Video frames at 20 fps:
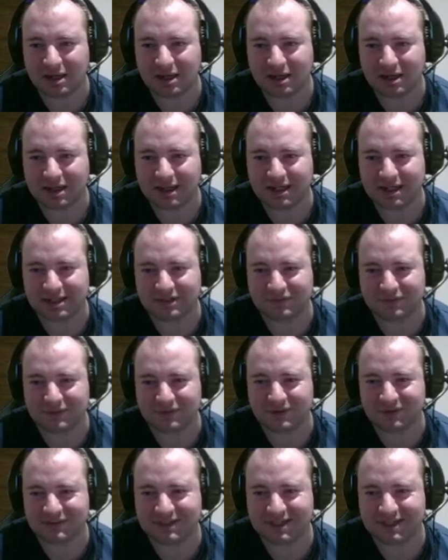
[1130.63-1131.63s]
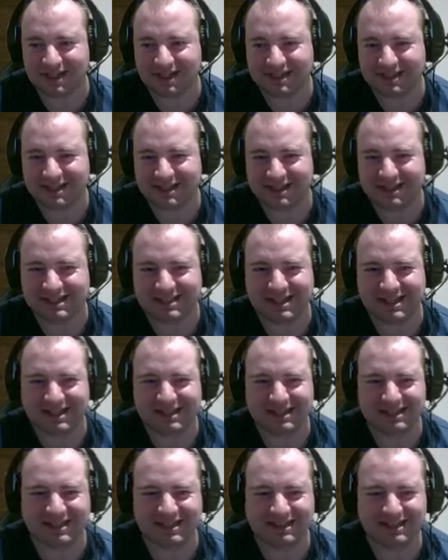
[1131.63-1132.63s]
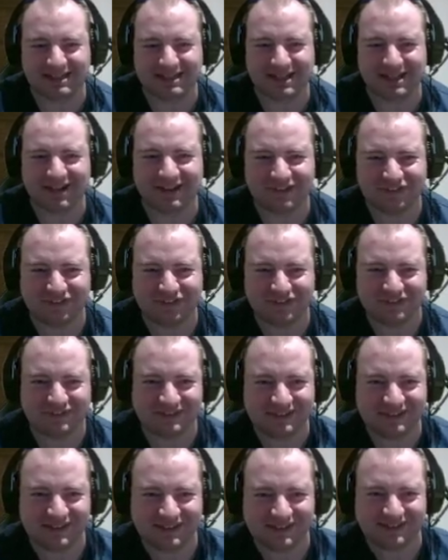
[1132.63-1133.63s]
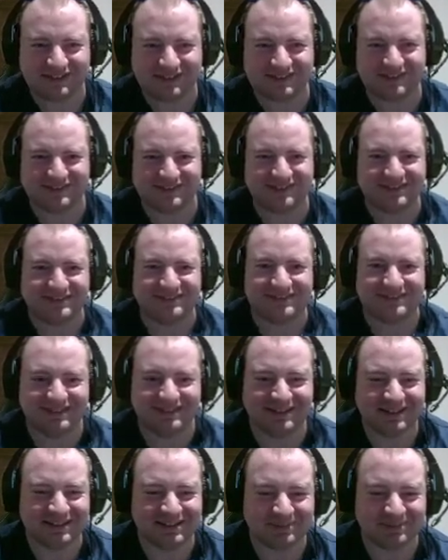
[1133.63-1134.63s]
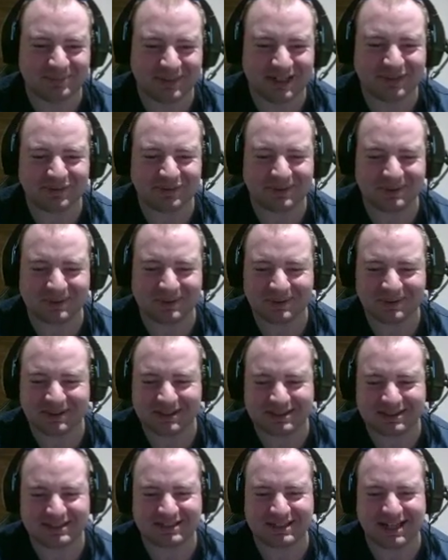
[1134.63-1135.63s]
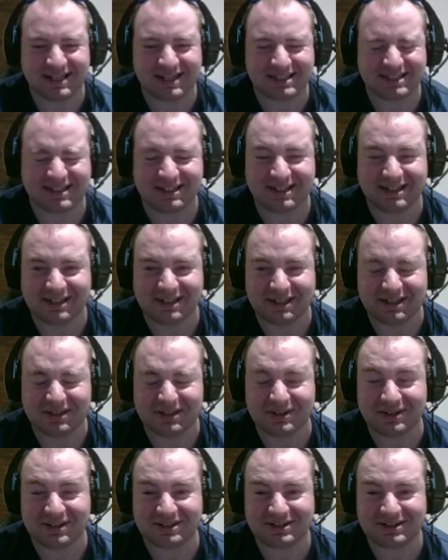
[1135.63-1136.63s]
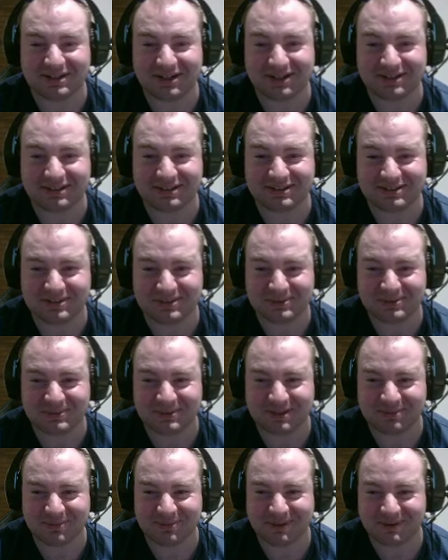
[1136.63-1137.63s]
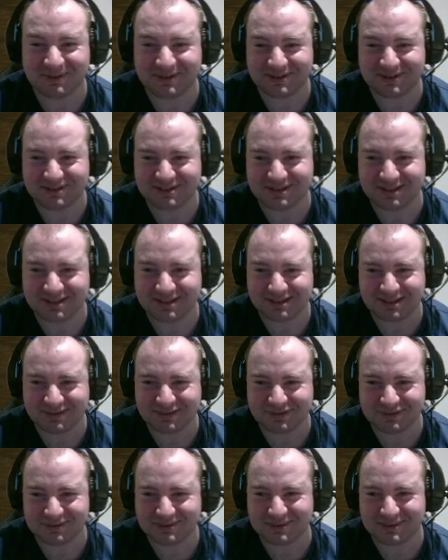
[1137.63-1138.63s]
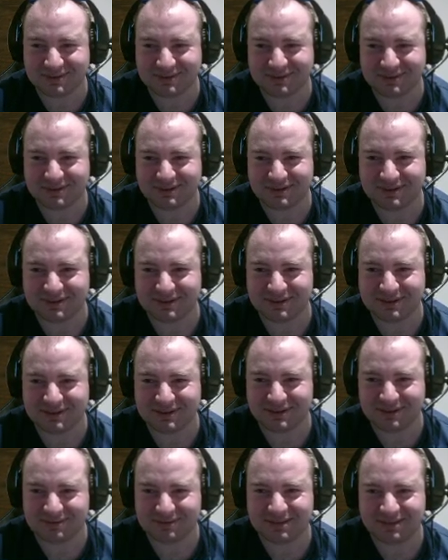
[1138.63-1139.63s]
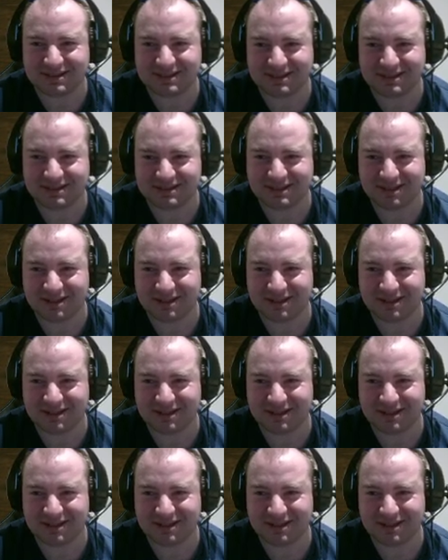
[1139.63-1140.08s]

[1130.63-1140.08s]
It's full of TNTs and death. Believe it or not, this is actually not as hard as the Torna bonus in this level, which is